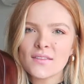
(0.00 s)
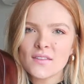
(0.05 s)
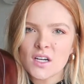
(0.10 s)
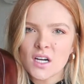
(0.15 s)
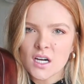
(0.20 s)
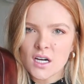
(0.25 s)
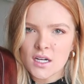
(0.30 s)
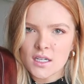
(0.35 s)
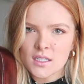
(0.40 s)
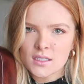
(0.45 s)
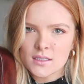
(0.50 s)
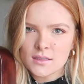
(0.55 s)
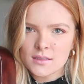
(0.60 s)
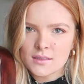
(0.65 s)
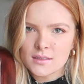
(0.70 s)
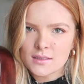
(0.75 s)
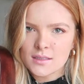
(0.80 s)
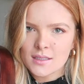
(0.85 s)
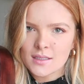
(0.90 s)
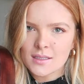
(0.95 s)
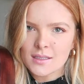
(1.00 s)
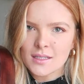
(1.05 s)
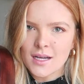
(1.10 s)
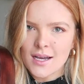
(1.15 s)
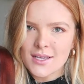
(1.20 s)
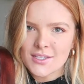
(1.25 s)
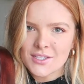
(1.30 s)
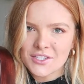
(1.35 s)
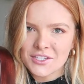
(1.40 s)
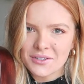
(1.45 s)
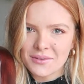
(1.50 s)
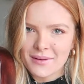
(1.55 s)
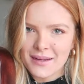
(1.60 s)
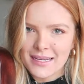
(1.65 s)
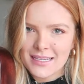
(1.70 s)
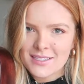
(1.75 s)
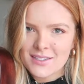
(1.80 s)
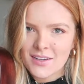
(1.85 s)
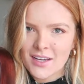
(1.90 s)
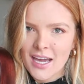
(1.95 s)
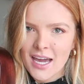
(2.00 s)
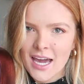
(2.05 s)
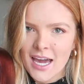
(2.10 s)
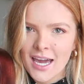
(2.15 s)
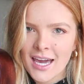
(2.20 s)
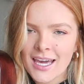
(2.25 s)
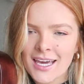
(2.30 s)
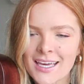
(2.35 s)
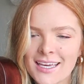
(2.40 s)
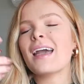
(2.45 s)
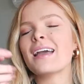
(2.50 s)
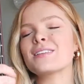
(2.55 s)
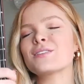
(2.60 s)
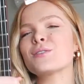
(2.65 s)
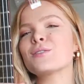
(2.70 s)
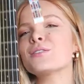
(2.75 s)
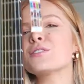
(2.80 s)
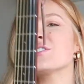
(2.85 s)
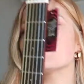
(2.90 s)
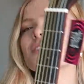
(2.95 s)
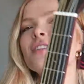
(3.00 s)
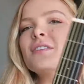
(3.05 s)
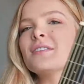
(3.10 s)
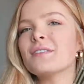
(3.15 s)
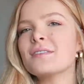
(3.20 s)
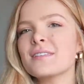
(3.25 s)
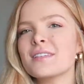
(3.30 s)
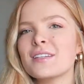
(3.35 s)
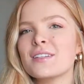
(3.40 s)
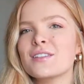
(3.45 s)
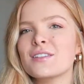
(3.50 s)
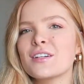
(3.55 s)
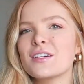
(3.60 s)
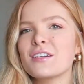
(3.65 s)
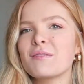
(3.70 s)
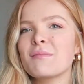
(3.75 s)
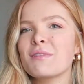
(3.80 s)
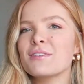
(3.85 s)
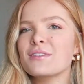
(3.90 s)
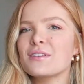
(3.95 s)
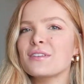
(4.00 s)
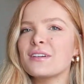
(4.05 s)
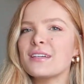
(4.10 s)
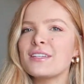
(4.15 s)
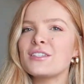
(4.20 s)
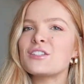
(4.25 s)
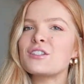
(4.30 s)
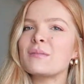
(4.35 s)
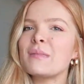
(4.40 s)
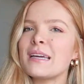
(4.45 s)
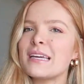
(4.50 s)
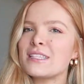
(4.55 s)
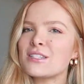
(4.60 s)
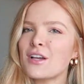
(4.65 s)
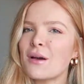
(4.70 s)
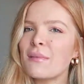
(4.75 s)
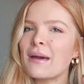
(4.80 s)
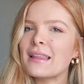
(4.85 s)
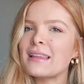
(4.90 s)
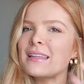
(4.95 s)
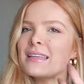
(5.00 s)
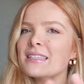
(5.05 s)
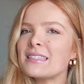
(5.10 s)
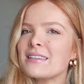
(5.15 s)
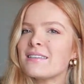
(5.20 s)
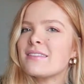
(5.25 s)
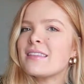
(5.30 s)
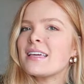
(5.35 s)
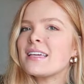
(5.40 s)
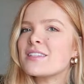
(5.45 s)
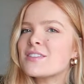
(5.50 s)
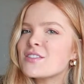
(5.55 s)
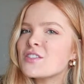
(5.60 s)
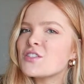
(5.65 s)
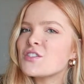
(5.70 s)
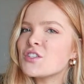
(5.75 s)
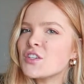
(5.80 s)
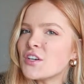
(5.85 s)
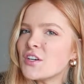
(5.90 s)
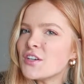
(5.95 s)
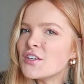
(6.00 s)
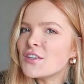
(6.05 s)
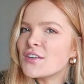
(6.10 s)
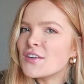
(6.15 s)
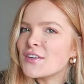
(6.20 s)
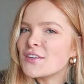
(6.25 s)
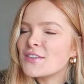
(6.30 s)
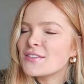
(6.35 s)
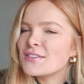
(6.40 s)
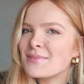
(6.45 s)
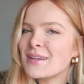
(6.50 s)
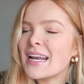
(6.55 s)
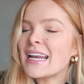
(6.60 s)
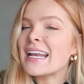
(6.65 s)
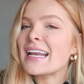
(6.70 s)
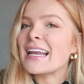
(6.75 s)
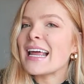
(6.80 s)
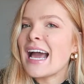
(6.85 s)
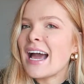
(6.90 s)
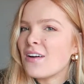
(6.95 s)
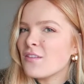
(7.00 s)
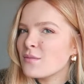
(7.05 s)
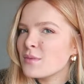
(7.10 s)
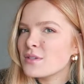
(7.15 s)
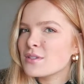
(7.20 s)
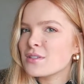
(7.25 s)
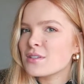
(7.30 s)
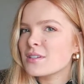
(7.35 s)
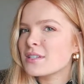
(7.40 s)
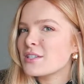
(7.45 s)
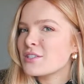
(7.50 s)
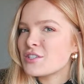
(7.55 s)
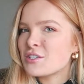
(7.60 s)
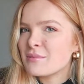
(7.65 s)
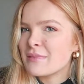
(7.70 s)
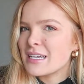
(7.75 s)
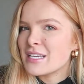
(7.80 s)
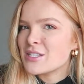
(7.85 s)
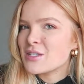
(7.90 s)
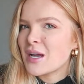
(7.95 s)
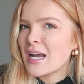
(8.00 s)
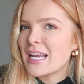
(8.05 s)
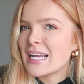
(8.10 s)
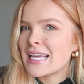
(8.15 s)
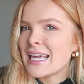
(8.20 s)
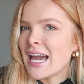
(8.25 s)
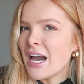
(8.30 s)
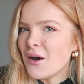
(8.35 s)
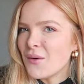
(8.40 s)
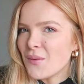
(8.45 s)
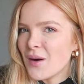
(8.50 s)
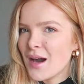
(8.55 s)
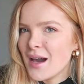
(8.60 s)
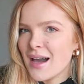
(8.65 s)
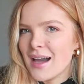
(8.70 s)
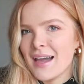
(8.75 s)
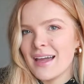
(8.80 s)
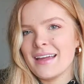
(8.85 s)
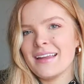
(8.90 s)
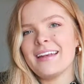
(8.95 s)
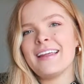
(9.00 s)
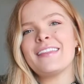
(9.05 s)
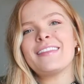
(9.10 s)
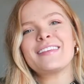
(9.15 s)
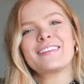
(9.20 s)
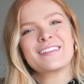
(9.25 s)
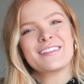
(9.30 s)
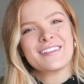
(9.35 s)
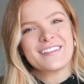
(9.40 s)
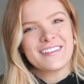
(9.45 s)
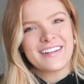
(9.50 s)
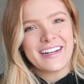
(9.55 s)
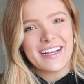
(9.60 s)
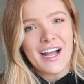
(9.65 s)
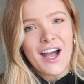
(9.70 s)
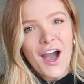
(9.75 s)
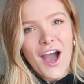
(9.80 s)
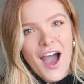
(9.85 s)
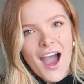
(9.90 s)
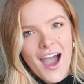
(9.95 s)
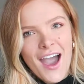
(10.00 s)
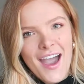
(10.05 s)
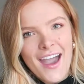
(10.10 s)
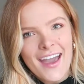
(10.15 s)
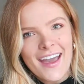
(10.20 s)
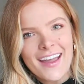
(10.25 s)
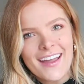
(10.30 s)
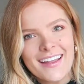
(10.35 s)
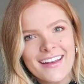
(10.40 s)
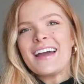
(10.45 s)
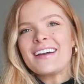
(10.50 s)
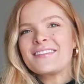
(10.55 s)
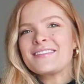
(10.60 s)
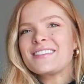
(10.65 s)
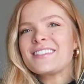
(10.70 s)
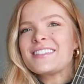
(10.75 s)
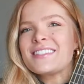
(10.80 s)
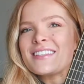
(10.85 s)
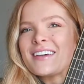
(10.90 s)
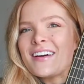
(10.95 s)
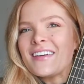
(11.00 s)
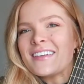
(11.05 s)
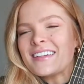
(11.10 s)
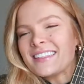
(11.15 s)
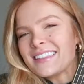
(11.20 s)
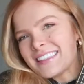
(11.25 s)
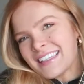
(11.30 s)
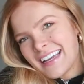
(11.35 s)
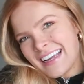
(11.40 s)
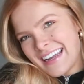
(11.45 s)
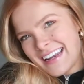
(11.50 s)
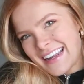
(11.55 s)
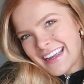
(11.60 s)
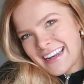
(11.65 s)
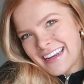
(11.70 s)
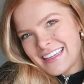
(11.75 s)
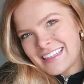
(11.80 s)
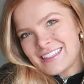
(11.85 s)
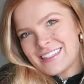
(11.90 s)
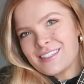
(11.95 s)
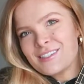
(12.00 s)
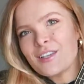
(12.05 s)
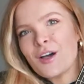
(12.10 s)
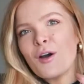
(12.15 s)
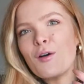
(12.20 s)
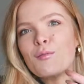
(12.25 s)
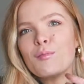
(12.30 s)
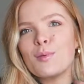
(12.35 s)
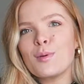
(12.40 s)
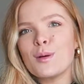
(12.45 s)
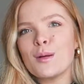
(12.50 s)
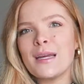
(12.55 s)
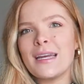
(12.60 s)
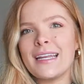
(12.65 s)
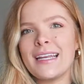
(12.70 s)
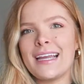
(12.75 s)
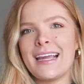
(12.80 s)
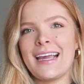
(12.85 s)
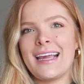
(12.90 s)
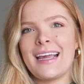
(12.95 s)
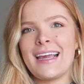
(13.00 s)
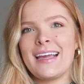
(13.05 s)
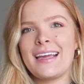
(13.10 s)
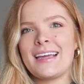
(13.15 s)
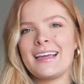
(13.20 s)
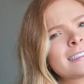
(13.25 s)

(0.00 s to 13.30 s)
I've gone in the last two weeks, okay? I told you I was gonna learn a musical instrument. It's on my list of things to do. But I didn't have a musical instrument, so I had to get one. And this is what I got. I'm so excited. It's so pretty.